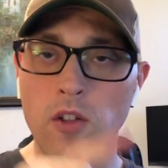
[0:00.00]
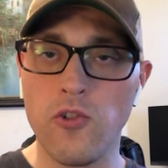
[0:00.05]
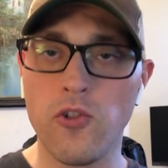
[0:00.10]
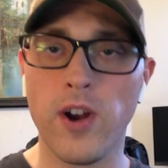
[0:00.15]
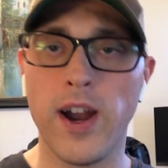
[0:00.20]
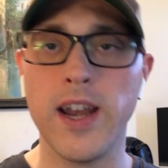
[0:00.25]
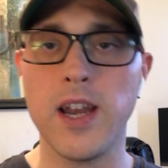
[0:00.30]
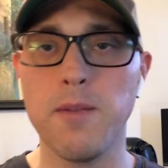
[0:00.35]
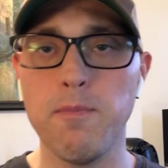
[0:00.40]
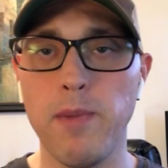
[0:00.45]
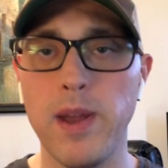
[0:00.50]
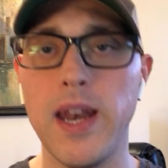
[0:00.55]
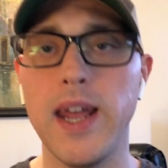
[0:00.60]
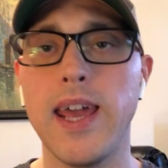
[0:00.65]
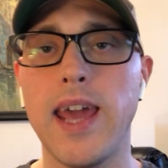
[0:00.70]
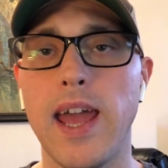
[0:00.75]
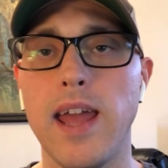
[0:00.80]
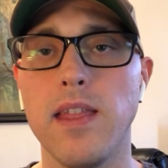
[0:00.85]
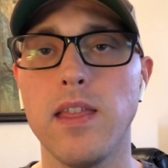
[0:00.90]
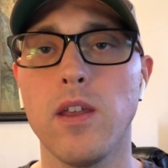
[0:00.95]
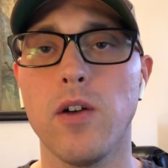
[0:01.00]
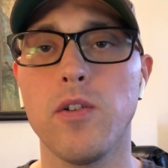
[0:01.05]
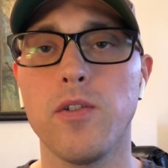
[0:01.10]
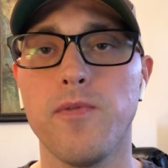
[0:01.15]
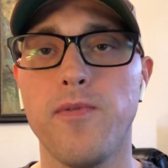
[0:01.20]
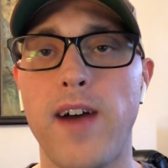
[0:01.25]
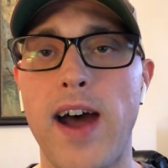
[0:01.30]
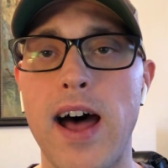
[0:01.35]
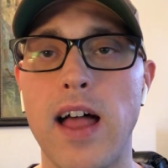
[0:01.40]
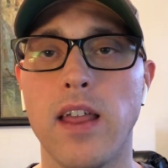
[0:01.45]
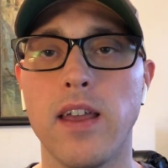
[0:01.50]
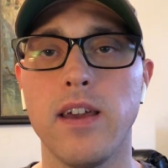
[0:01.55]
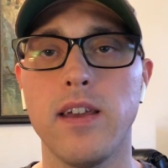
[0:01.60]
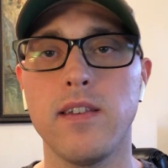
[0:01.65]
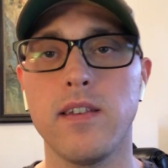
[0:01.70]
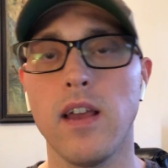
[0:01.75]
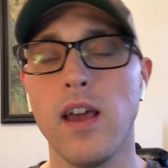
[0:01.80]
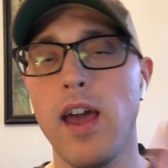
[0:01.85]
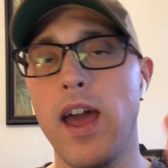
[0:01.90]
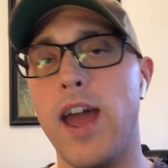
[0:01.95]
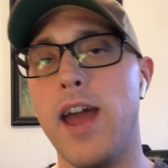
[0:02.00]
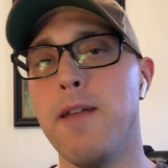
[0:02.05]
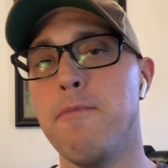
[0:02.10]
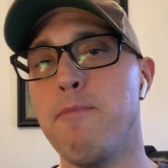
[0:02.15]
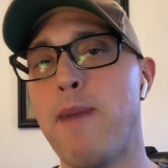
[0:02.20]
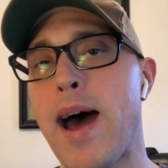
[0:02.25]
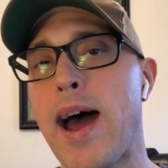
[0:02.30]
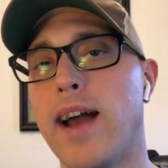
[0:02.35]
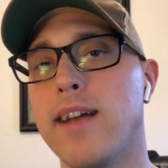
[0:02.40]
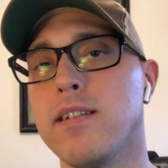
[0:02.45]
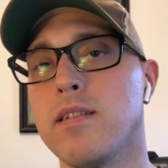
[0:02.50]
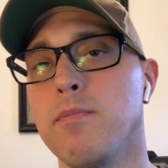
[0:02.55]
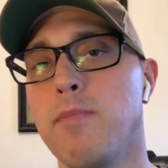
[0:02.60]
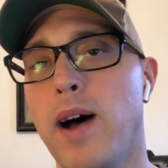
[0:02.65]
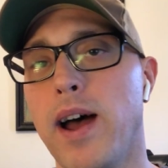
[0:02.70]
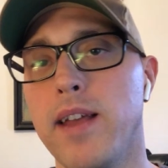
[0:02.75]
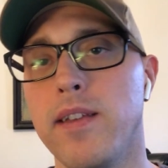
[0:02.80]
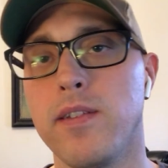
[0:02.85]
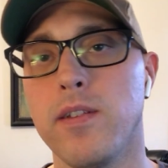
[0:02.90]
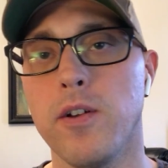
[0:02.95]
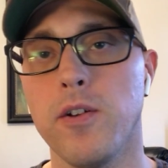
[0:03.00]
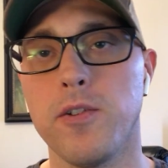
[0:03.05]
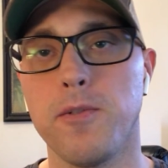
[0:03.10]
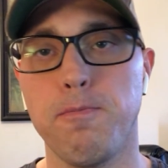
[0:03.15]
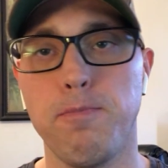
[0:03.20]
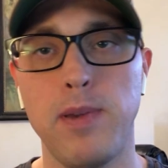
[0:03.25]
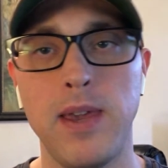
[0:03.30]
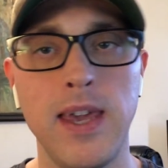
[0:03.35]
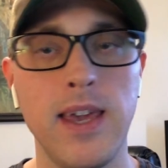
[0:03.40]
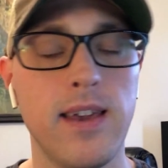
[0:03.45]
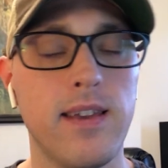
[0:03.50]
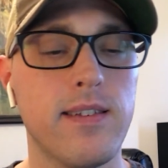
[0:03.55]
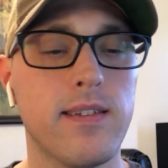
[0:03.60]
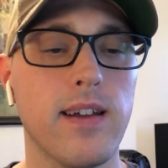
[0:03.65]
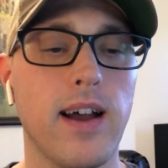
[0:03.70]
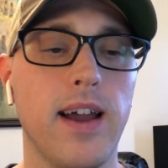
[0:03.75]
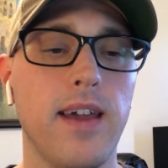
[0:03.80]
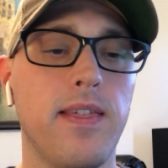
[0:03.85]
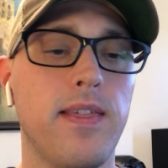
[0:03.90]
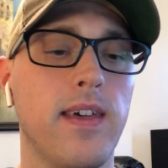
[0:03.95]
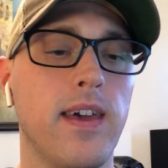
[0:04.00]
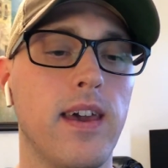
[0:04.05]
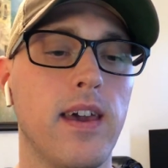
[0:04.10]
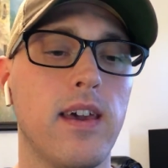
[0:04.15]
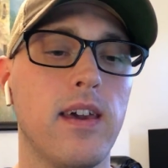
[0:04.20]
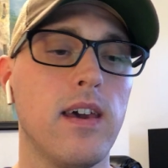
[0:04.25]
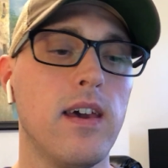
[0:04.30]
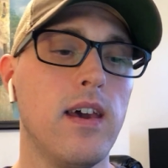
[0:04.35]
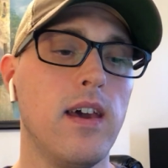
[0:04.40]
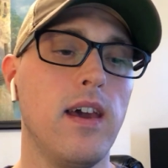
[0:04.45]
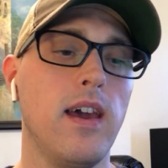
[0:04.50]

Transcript: trying to mitigate those valleys and maximize those peaks, I think,